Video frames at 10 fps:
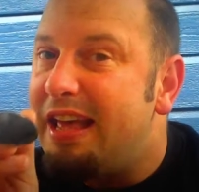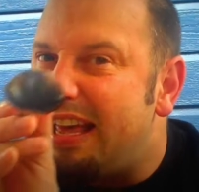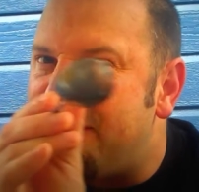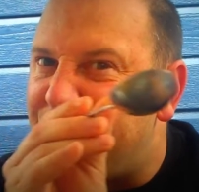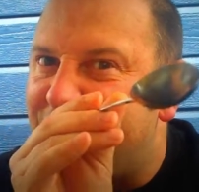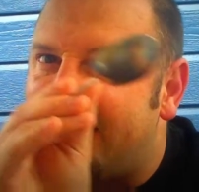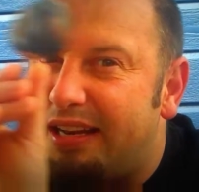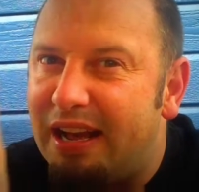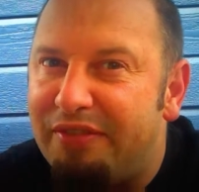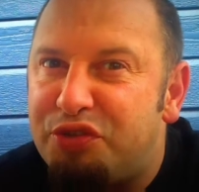If you
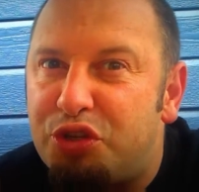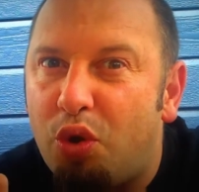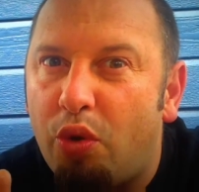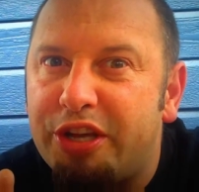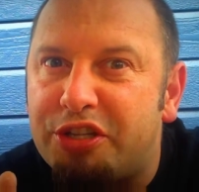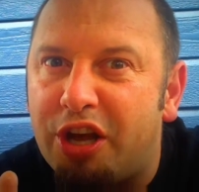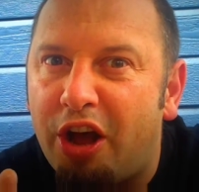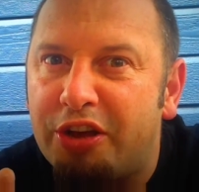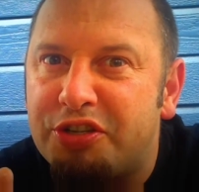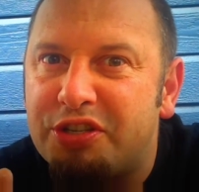love soy
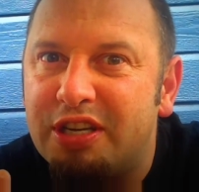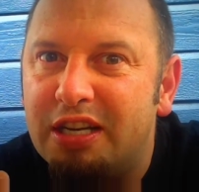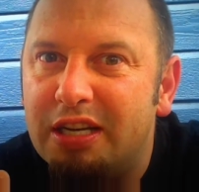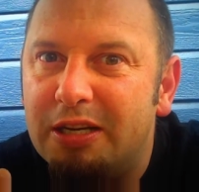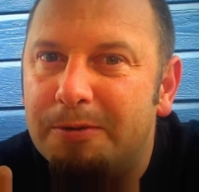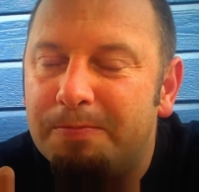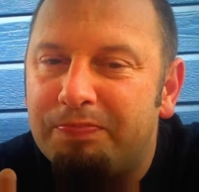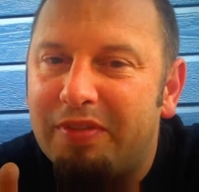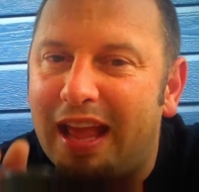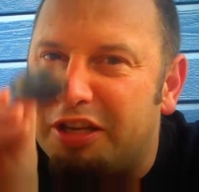sauce.
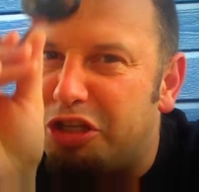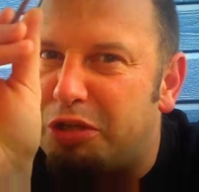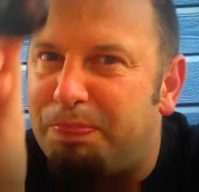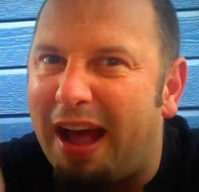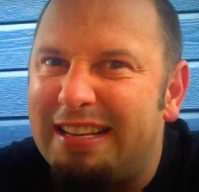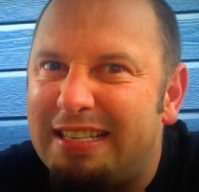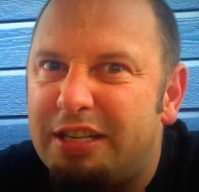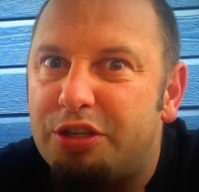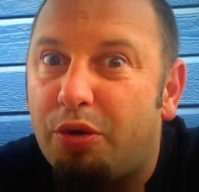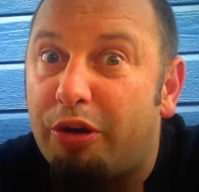And
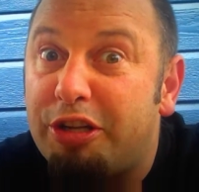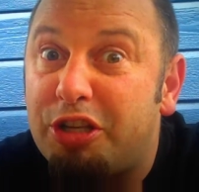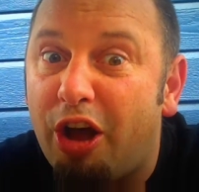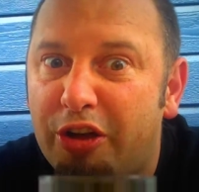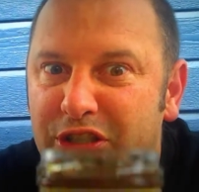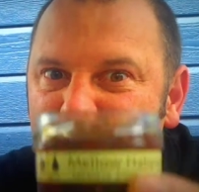spicy soy sauce,